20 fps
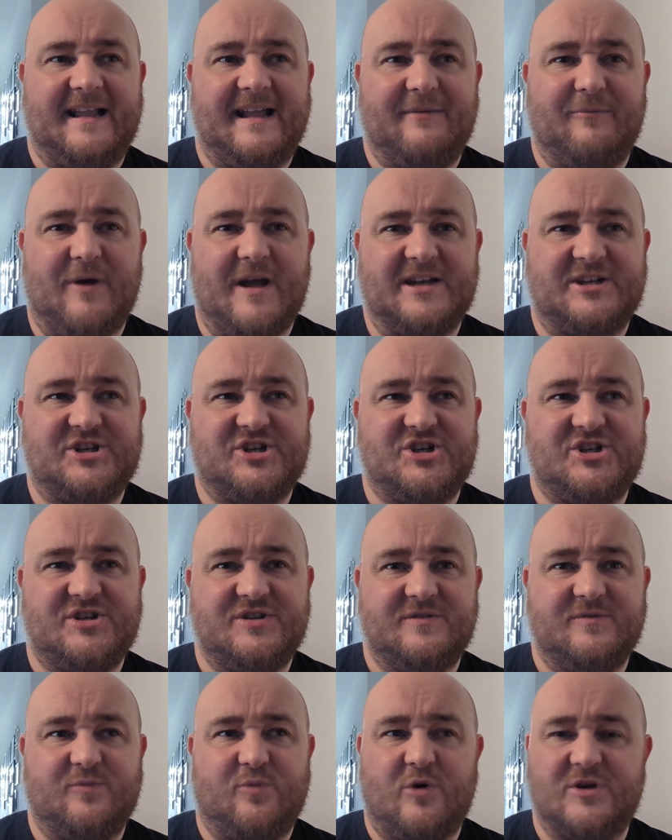
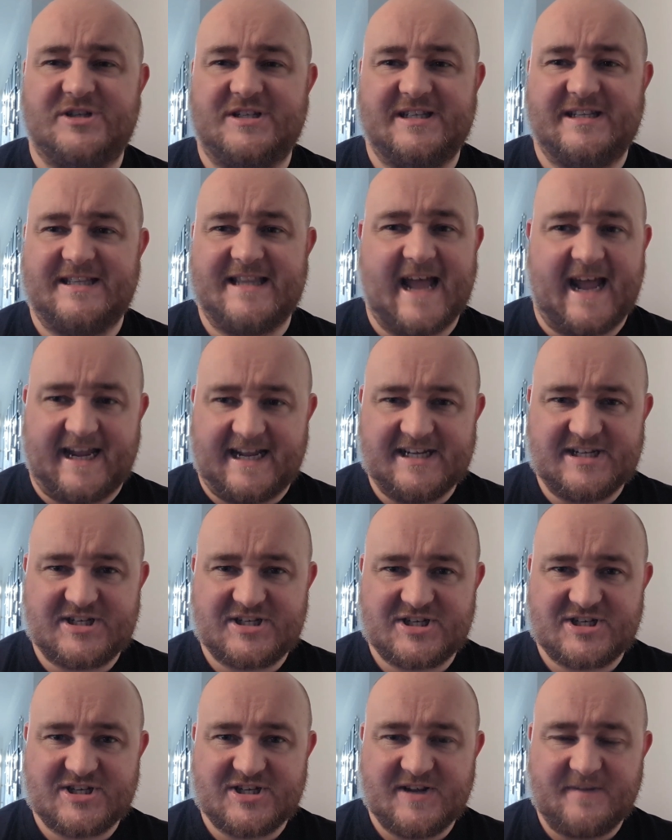which wasn't
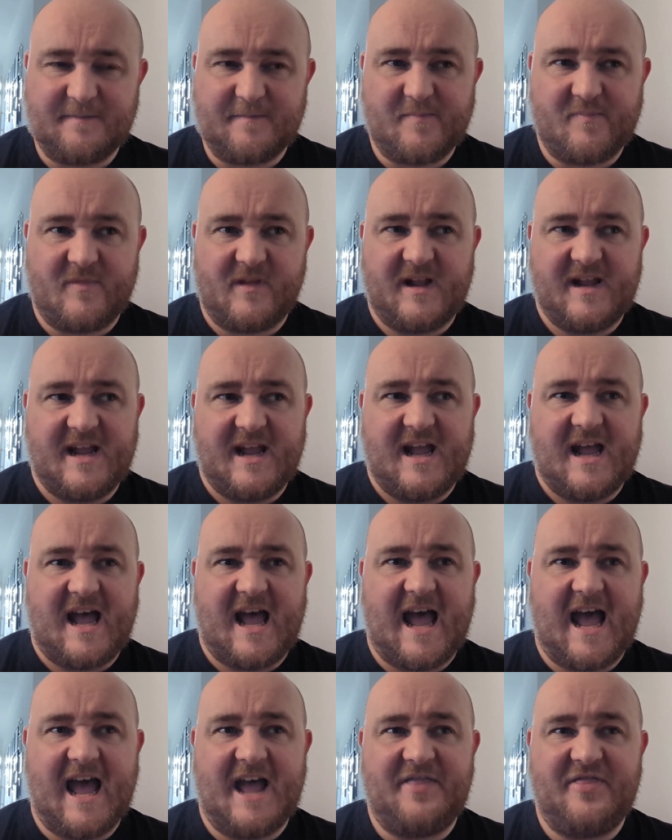nice.
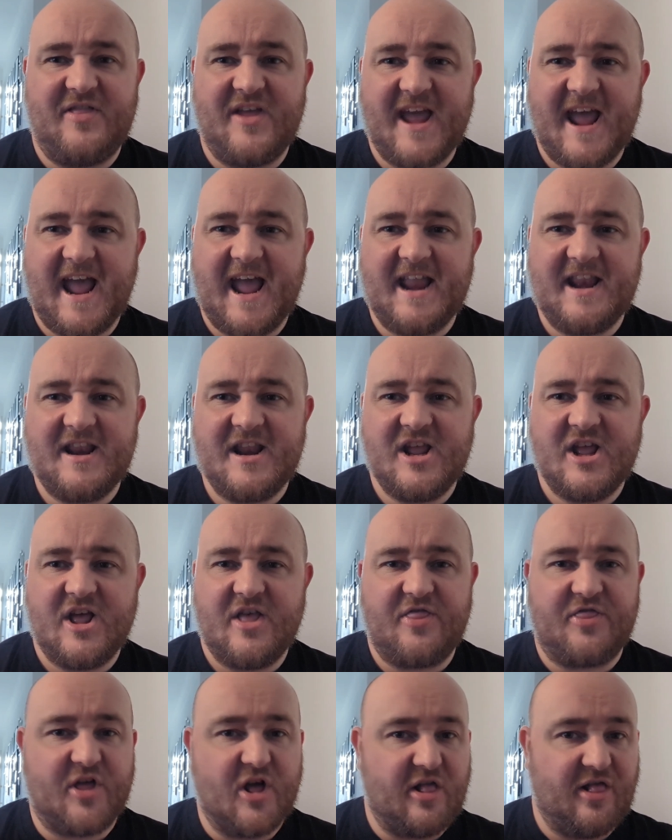And then
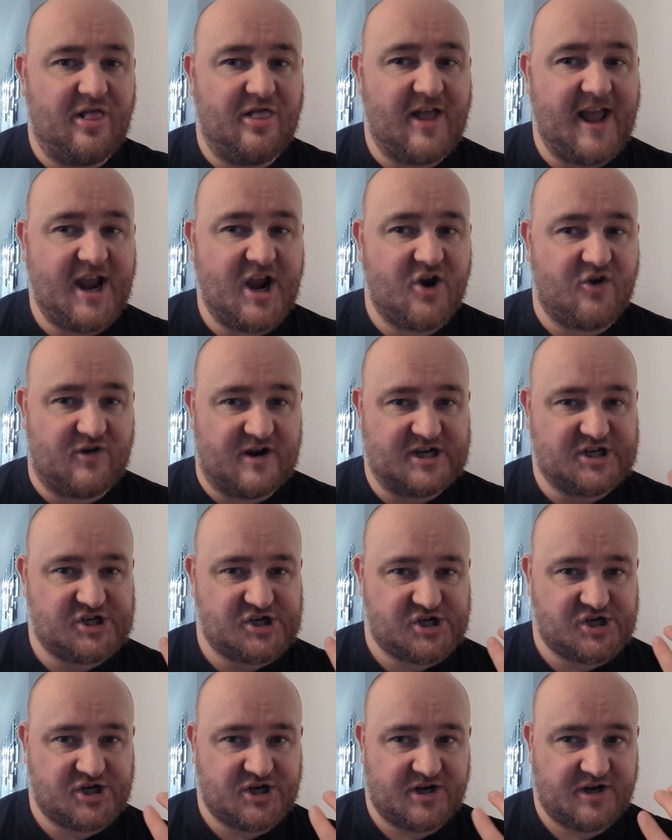the
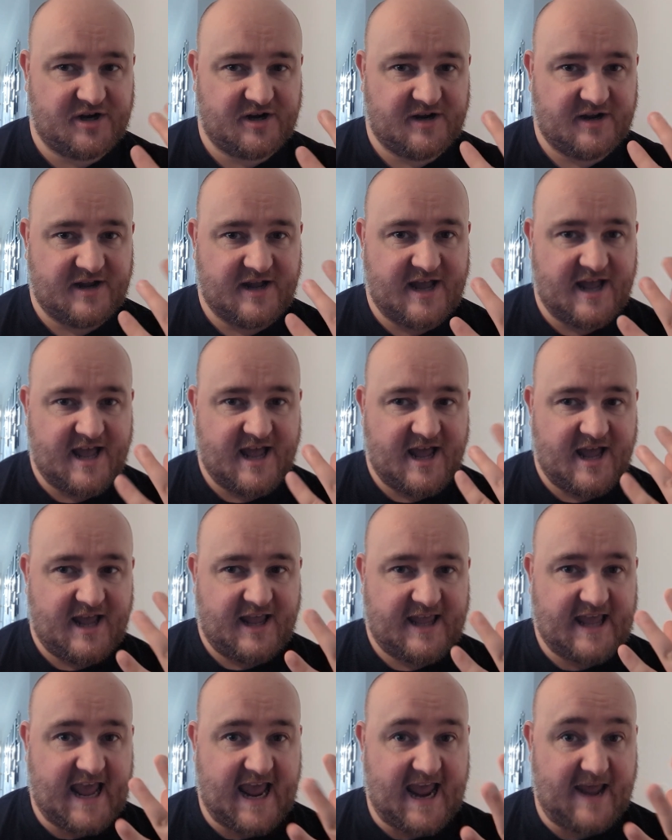licorice
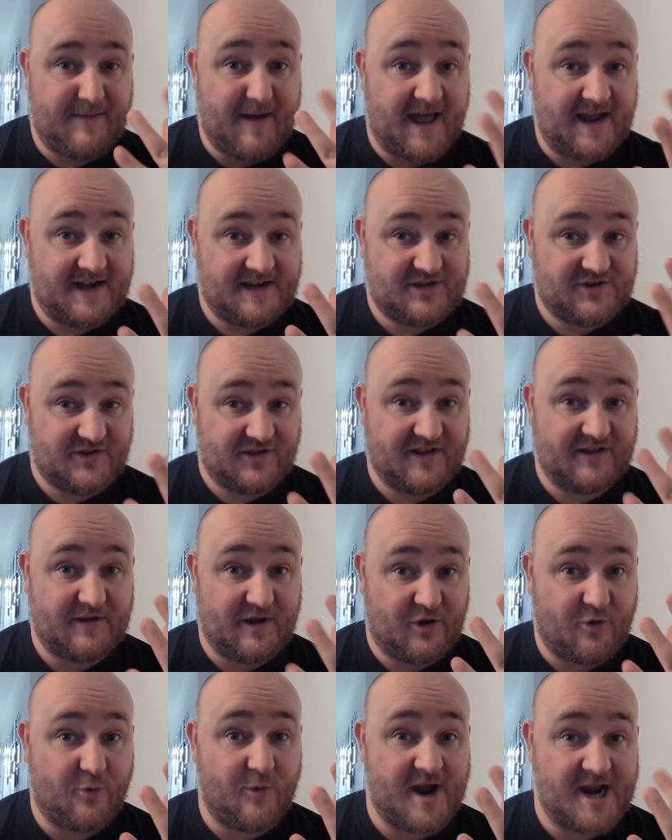came into the
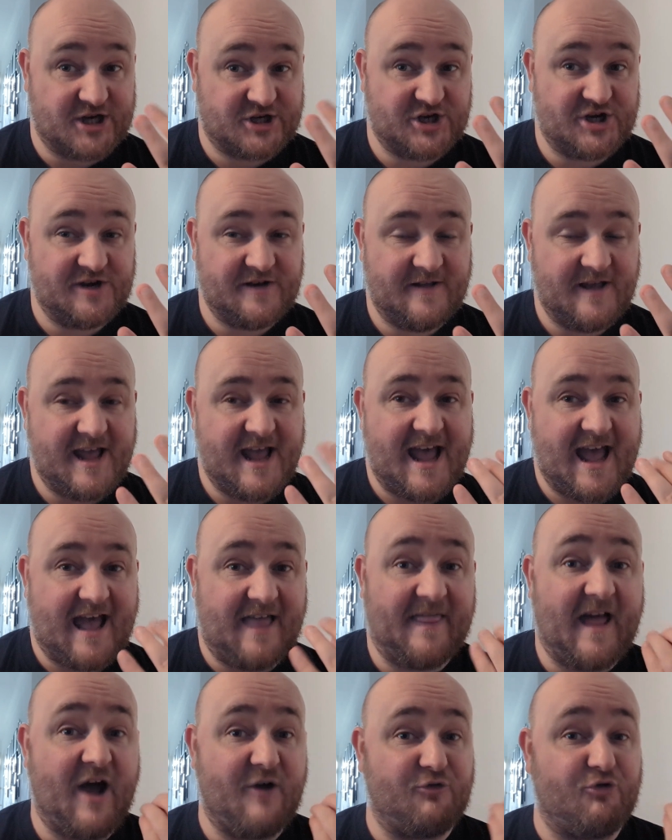equation,
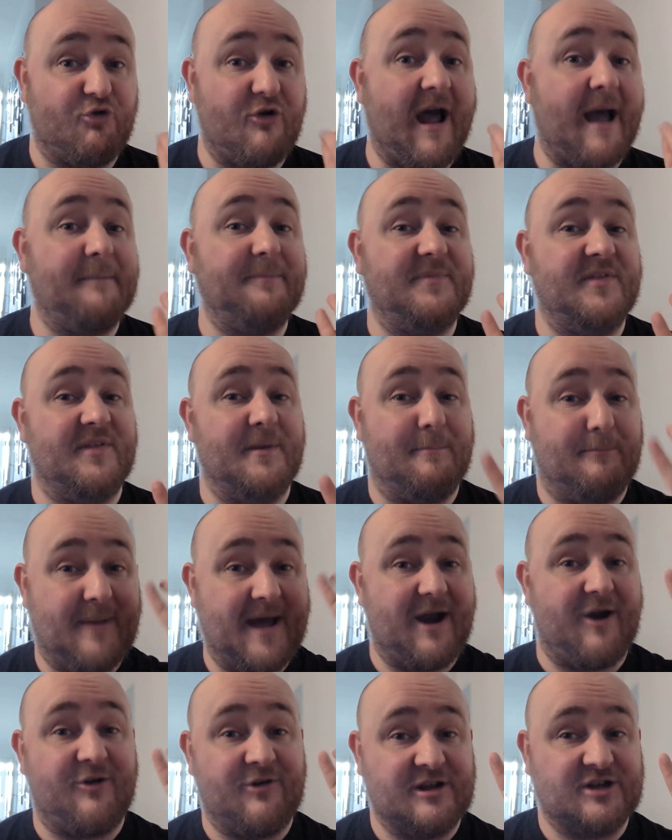and that ramped the
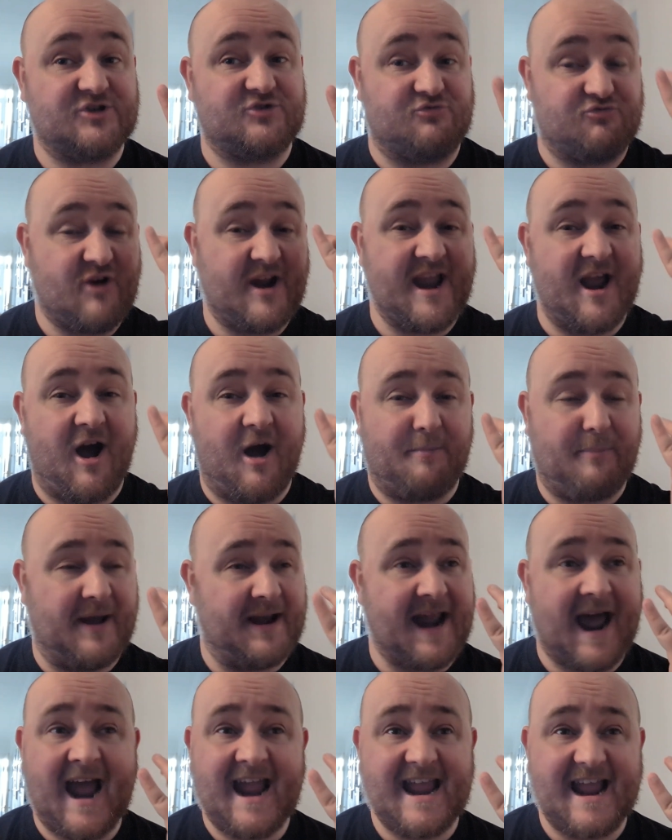bitterness right up.
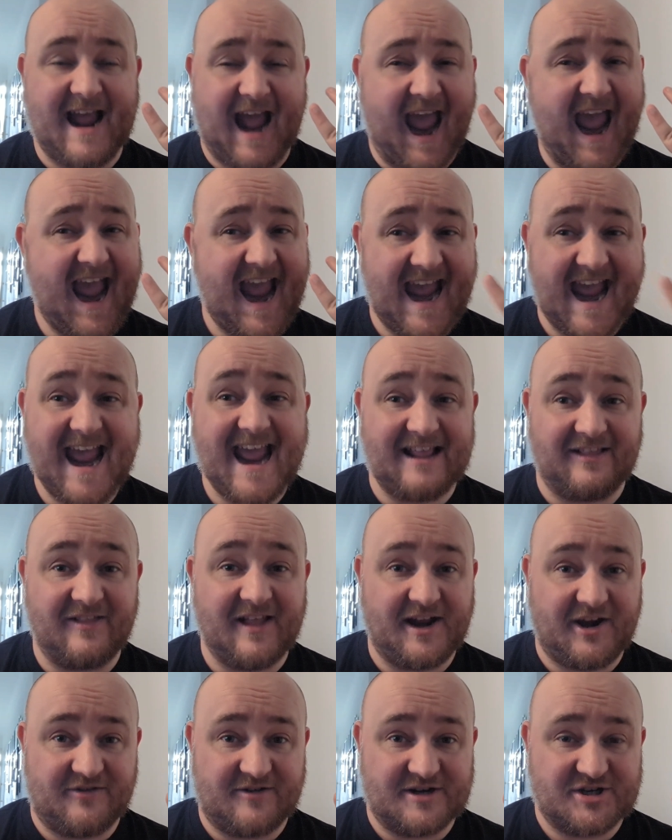And I hate
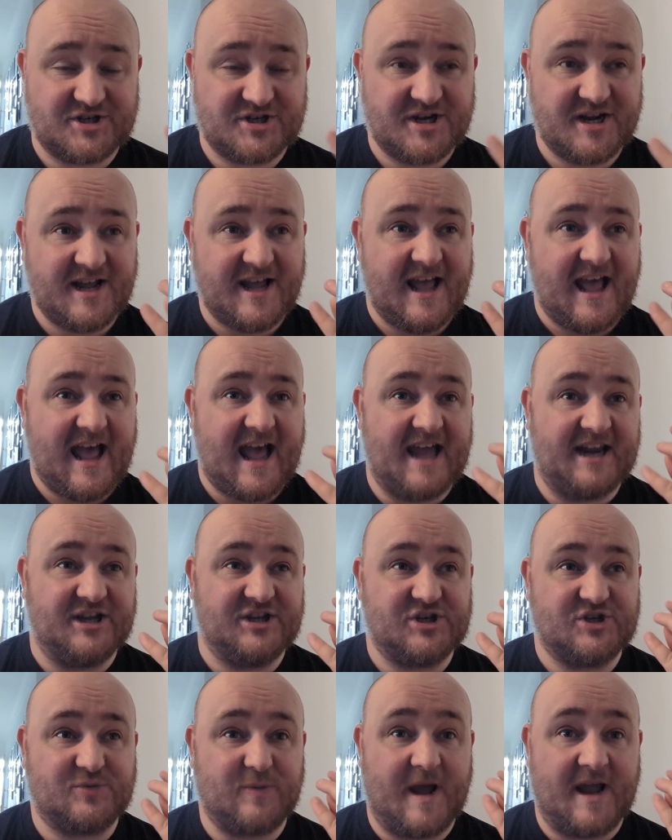licorice, and it
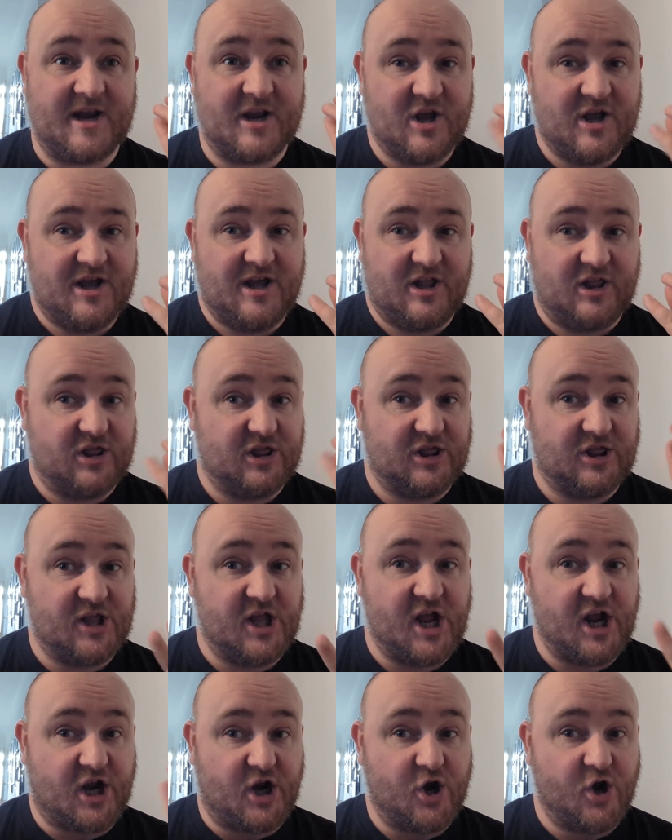just went
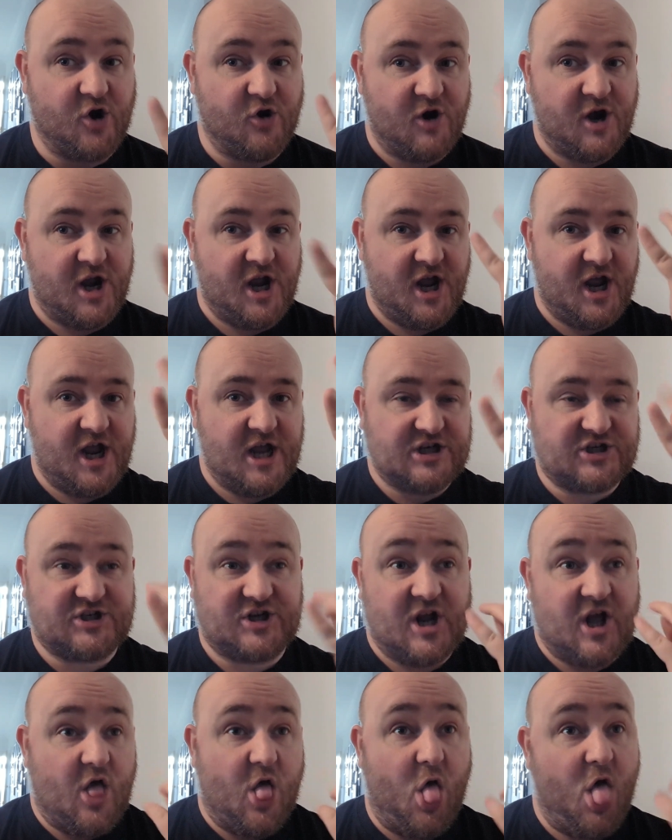licorice,
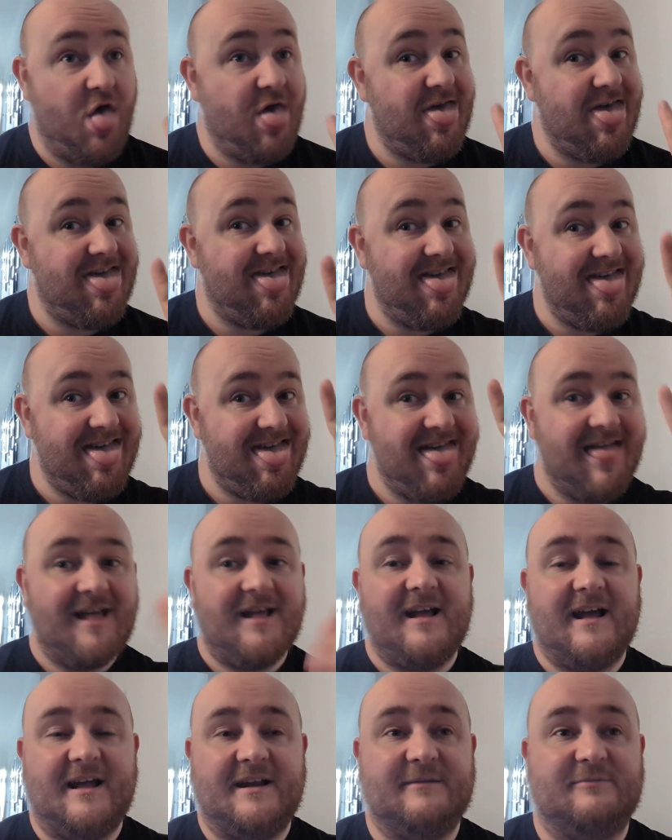
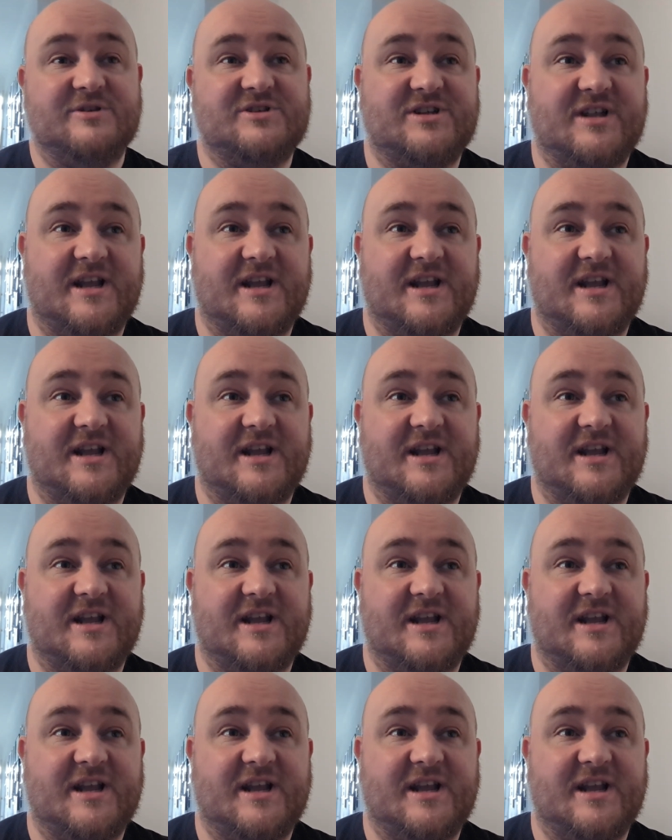and it